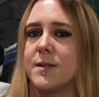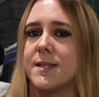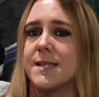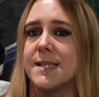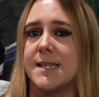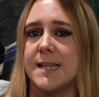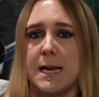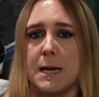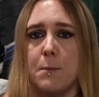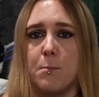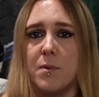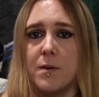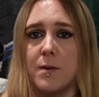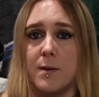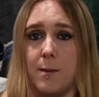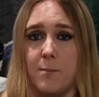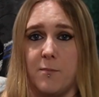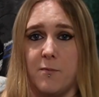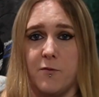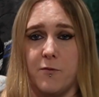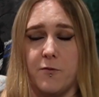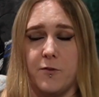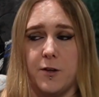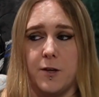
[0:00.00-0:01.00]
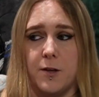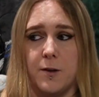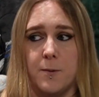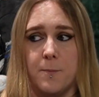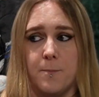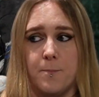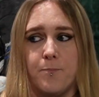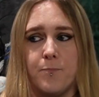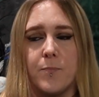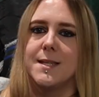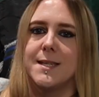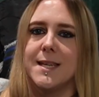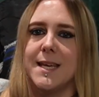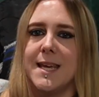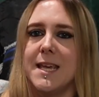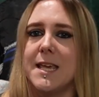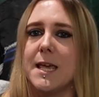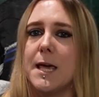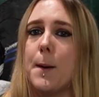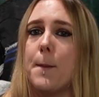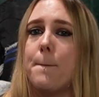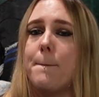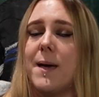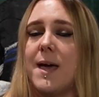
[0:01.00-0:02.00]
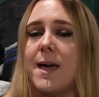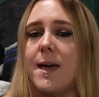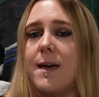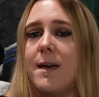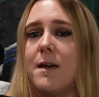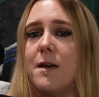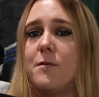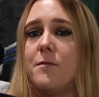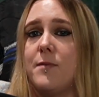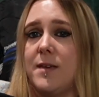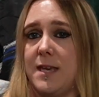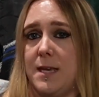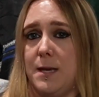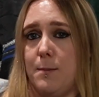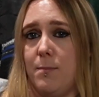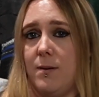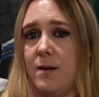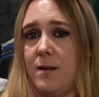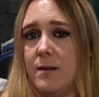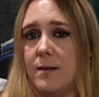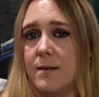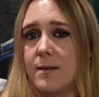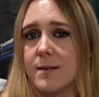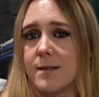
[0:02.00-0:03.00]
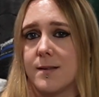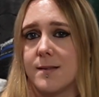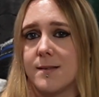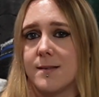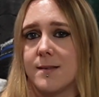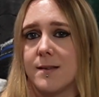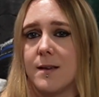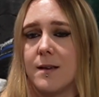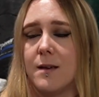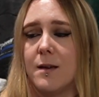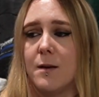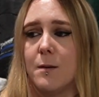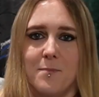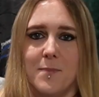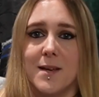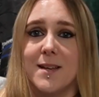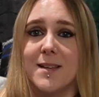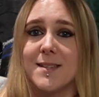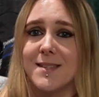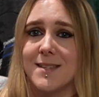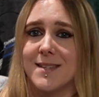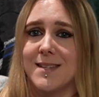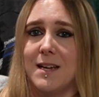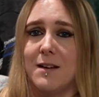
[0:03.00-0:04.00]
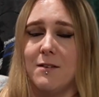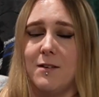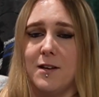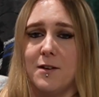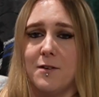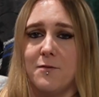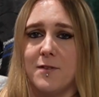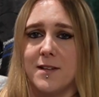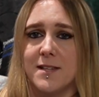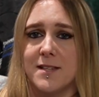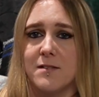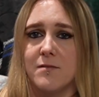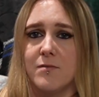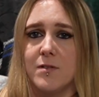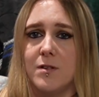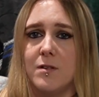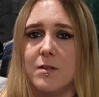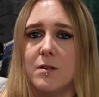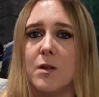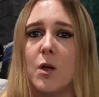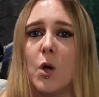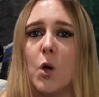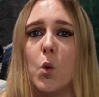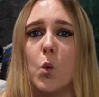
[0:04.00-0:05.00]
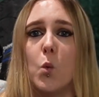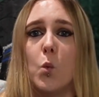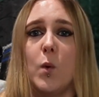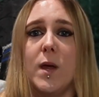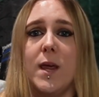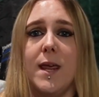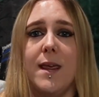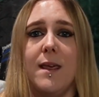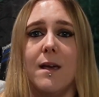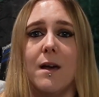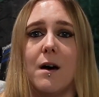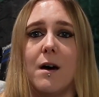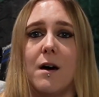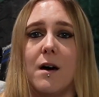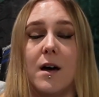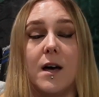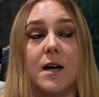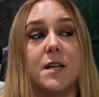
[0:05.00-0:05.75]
sleep comfort, take a pair of earplugs, because at Download Festival we are